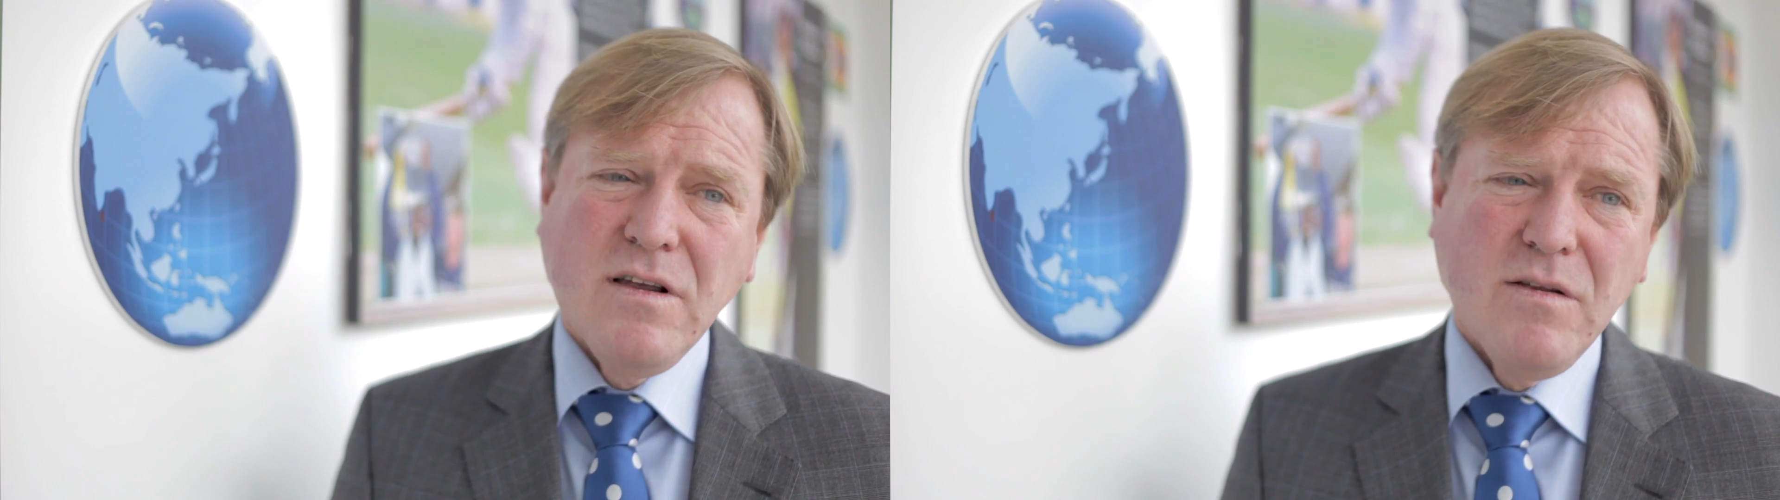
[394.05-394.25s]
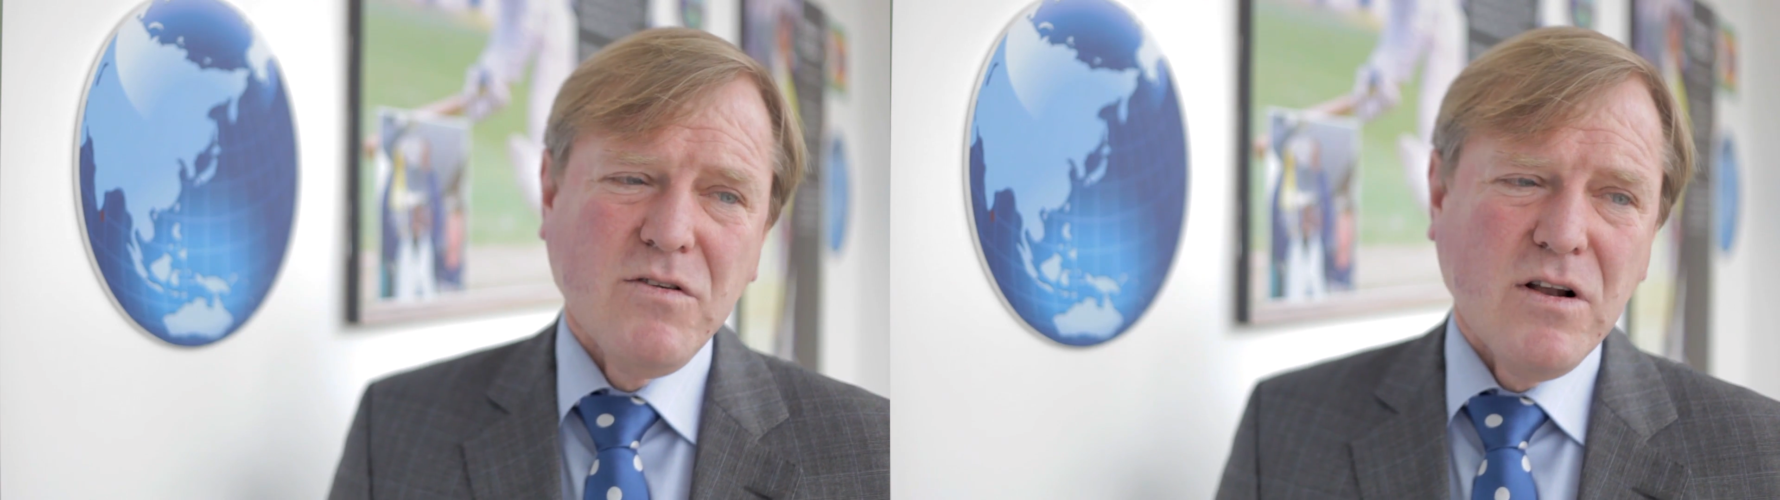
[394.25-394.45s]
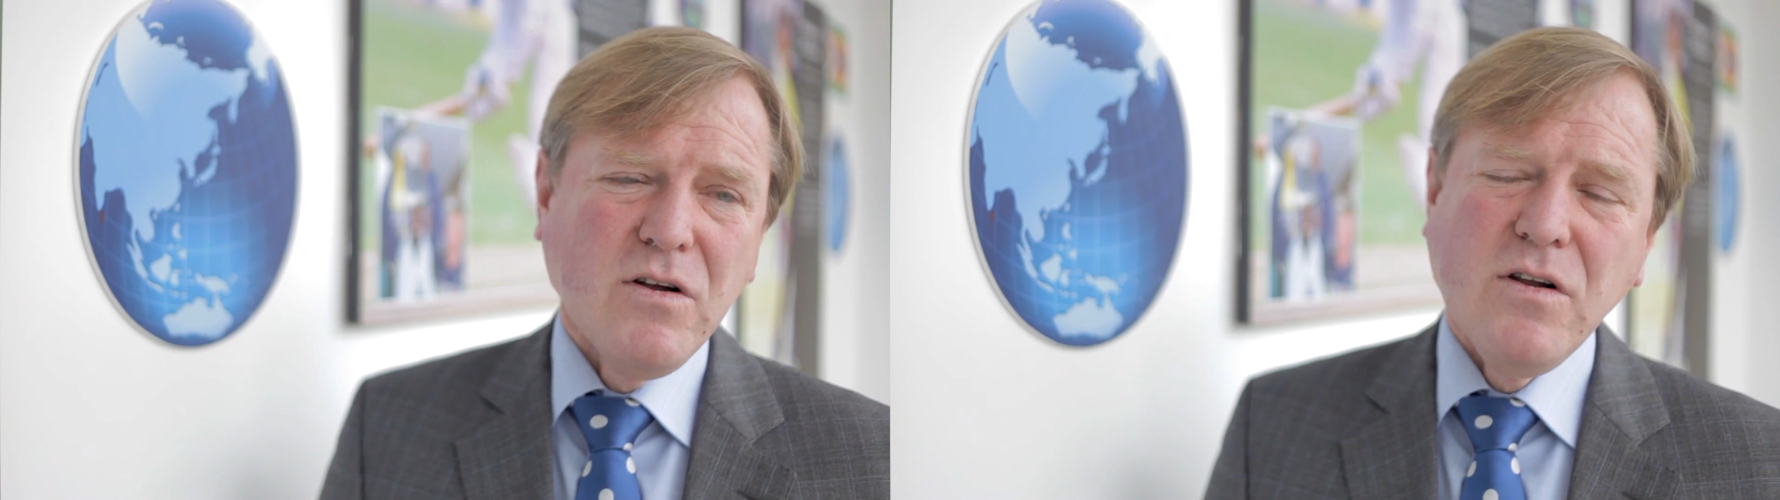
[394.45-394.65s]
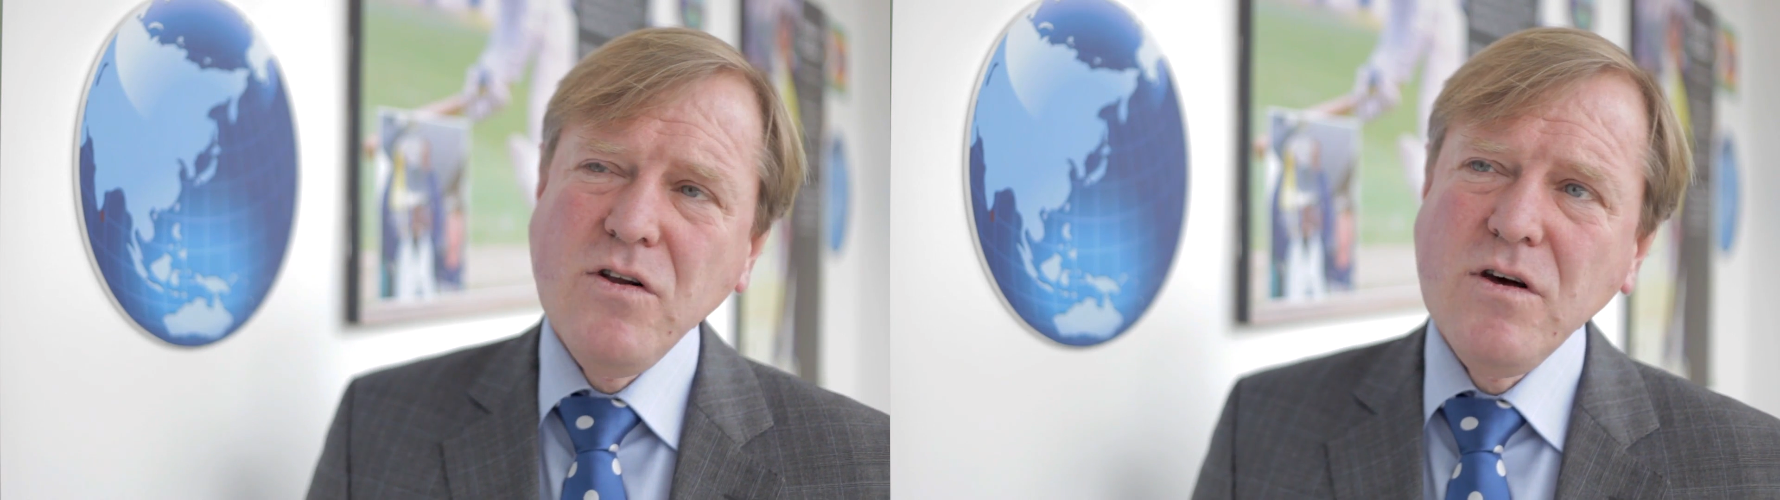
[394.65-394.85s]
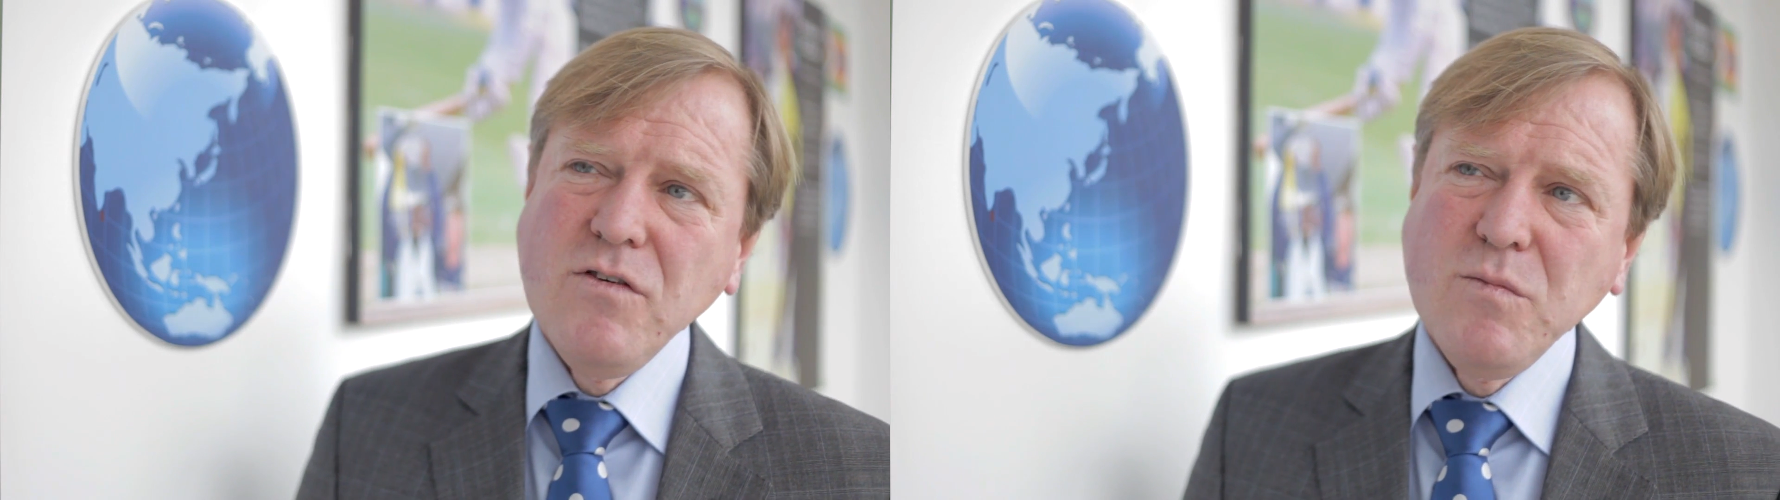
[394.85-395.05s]
There was a lot
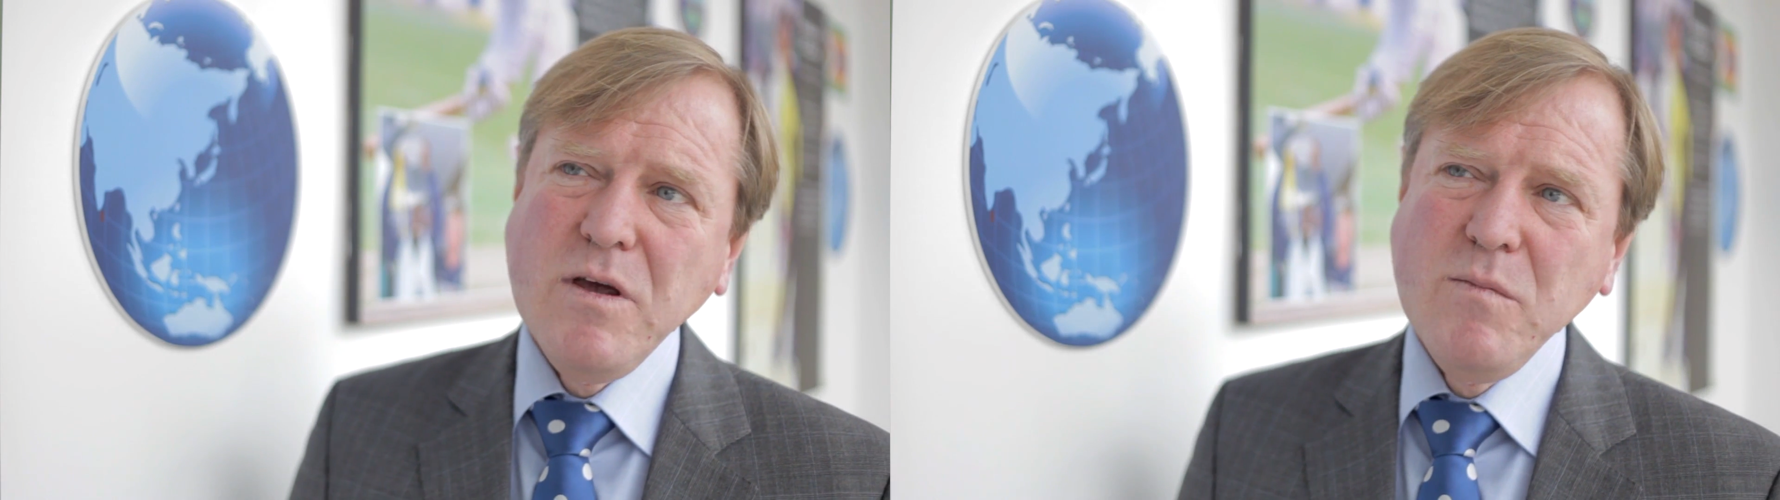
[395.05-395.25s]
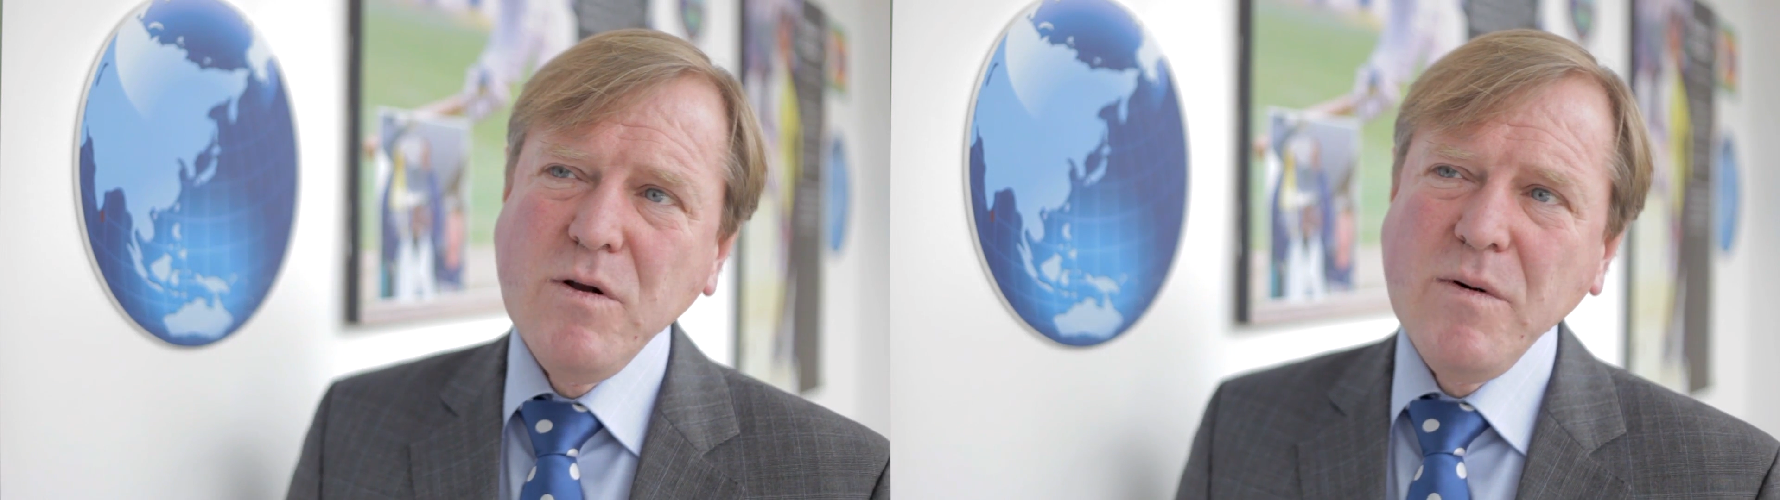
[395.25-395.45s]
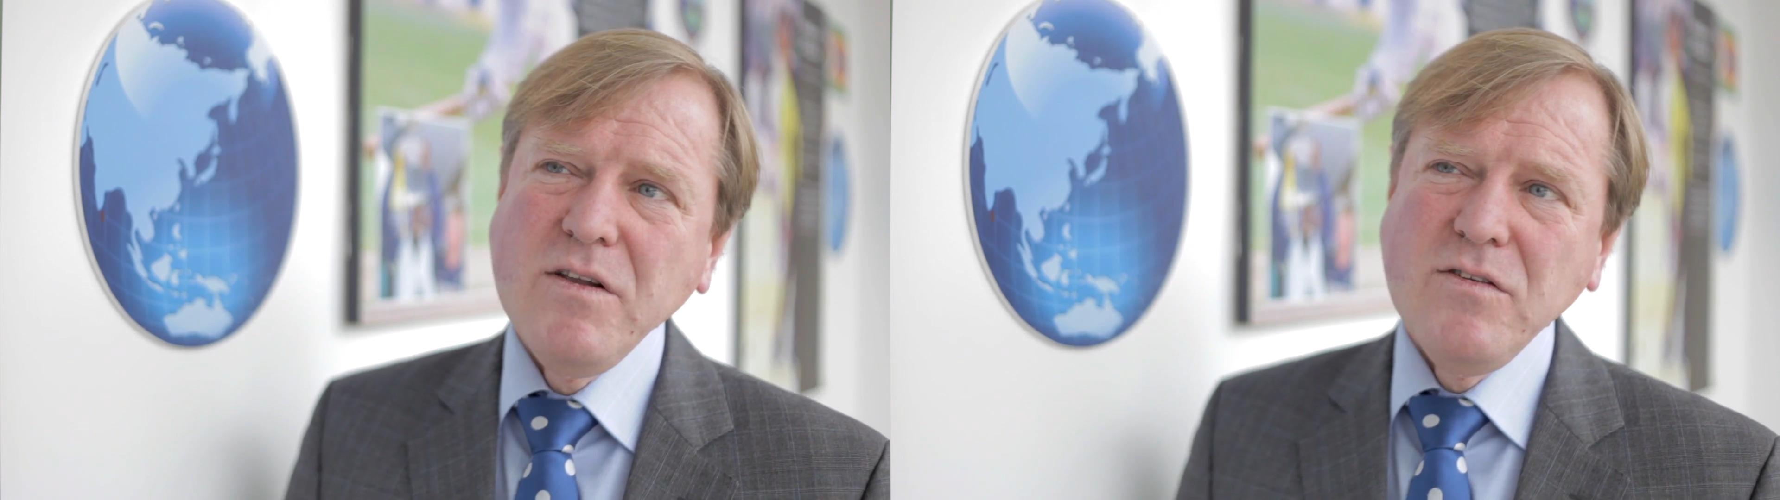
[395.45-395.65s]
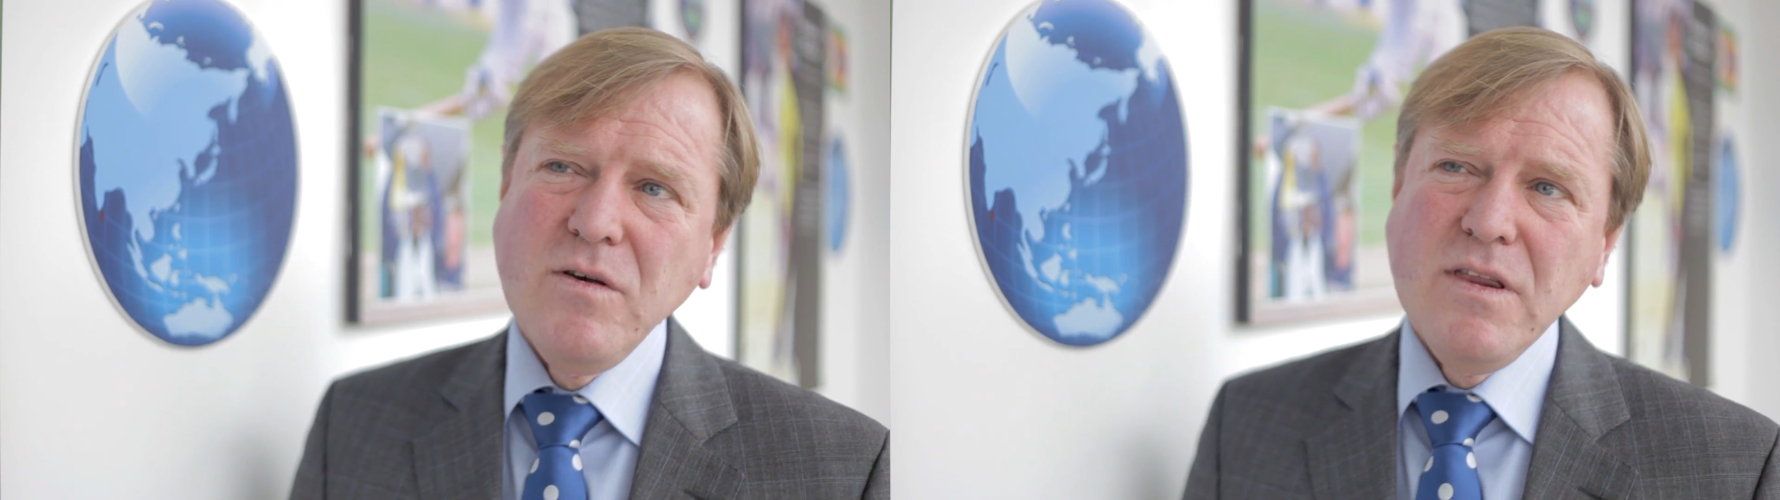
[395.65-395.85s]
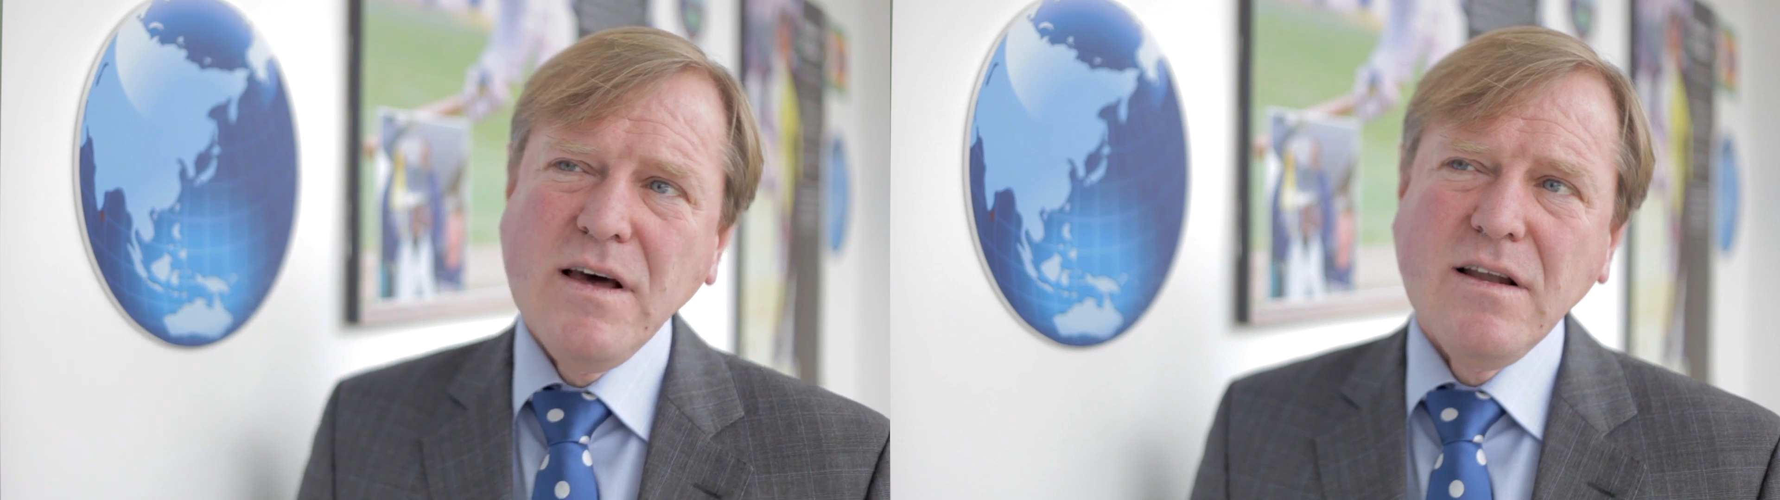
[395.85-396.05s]
of nervous people about
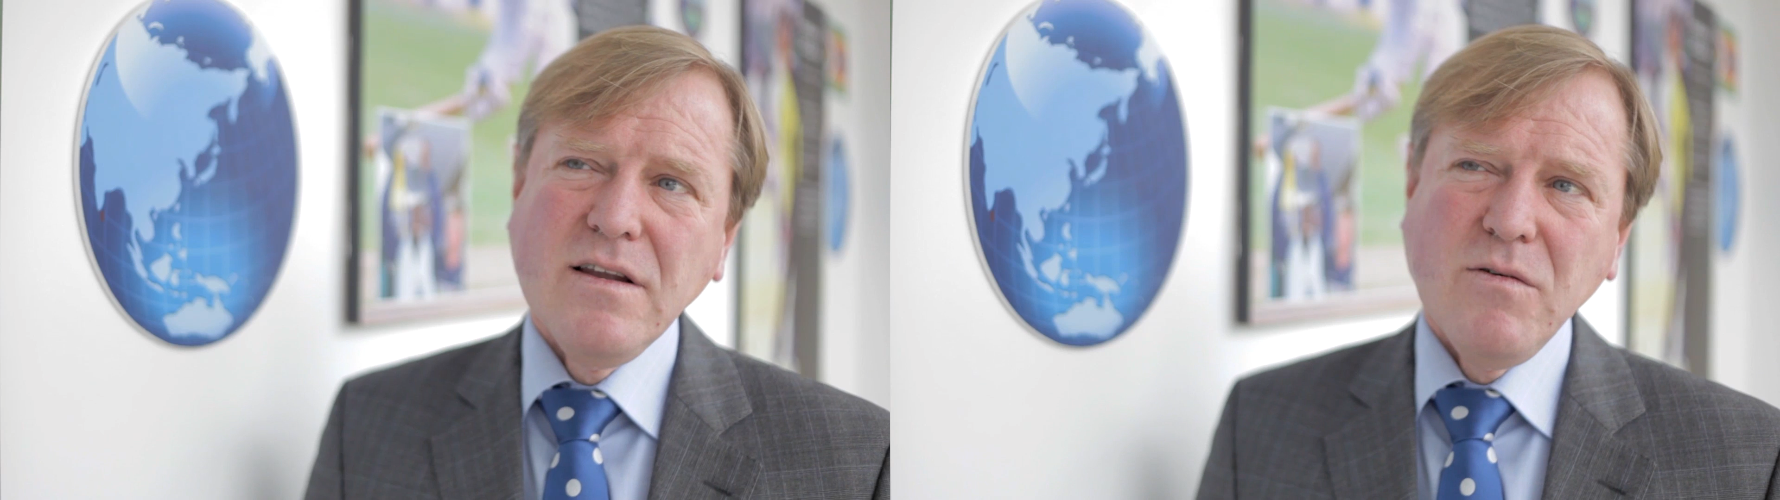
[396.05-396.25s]
doing that,